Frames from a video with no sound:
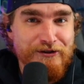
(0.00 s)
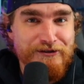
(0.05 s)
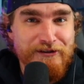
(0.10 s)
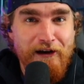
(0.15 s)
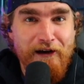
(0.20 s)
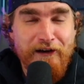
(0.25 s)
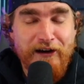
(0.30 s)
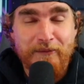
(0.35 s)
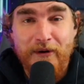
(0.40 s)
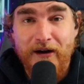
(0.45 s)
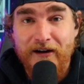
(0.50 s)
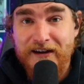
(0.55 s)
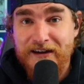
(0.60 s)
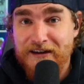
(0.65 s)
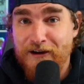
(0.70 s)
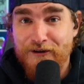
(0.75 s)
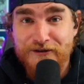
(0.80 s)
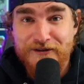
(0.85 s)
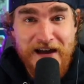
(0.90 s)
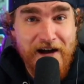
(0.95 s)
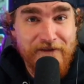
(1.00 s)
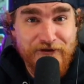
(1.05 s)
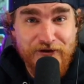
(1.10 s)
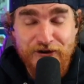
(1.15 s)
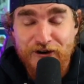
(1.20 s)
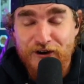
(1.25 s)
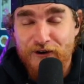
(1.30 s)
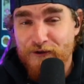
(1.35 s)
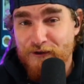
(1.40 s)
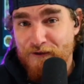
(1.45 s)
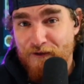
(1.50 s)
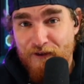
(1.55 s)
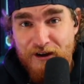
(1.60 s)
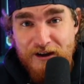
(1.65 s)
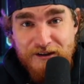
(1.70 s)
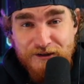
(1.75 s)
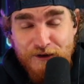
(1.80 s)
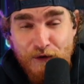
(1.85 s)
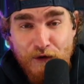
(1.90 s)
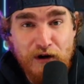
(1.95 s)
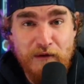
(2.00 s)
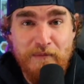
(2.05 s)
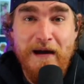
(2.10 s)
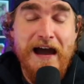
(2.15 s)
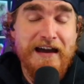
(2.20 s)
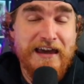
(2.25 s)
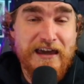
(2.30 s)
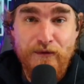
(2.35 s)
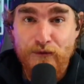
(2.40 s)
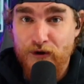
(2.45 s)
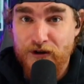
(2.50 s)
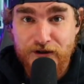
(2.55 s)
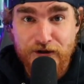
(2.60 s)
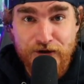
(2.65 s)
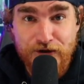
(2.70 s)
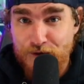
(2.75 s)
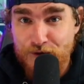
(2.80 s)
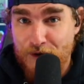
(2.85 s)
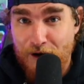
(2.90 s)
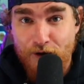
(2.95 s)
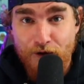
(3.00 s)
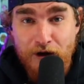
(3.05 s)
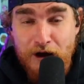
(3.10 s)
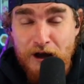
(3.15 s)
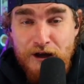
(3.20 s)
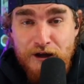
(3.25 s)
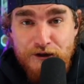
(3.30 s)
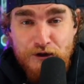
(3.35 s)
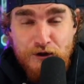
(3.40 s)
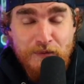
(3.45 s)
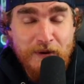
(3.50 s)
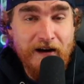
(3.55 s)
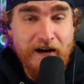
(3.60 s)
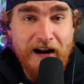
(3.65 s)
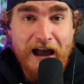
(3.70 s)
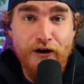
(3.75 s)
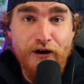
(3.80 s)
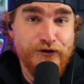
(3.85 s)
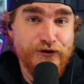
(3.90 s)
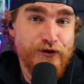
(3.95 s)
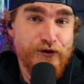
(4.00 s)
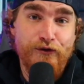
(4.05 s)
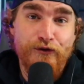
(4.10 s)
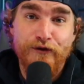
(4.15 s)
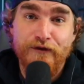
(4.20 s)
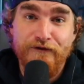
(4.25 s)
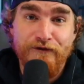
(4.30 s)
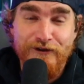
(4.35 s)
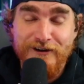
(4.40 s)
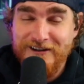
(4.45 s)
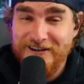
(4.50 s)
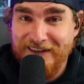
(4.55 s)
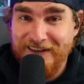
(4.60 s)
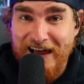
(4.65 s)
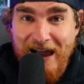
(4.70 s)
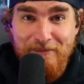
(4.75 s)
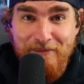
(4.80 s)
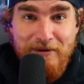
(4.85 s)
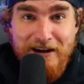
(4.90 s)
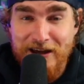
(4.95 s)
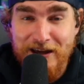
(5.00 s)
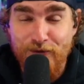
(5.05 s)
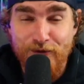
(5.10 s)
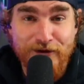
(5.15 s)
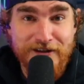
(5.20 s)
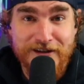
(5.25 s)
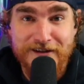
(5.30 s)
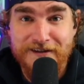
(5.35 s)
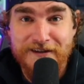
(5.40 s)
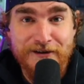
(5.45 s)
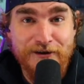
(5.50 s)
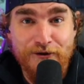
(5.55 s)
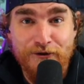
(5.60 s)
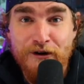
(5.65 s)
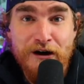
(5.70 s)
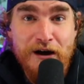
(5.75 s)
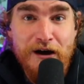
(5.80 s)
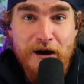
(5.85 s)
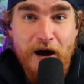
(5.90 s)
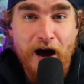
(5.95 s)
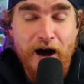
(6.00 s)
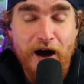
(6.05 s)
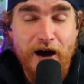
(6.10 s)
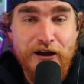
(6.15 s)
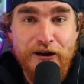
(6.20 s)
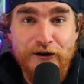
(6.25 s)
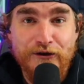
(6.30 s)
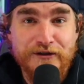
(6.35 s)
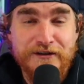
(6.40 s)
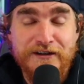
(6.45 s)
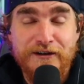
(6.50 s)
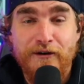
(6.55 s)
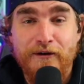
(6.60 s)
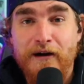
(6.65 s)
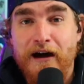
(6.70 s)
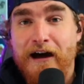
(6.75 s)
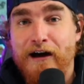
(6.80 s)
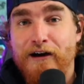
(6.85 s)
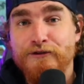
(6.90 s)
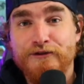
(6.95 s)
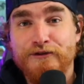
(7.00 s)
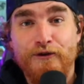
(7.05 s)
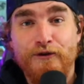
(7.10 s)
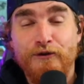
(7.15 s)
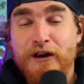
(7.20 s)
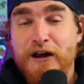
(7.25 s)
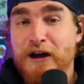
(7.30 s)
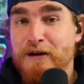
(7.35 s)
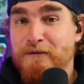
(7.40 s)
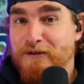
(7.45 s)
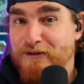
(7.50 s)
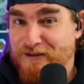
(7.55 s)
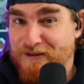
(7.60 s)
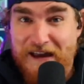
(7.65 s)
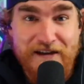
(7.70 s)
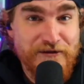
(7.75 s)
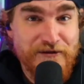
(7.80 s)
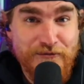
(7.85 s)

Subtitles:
talking about he goes after, for his quarterback, he wants a two-parent household, and for his lineman, he wants a single household, because they have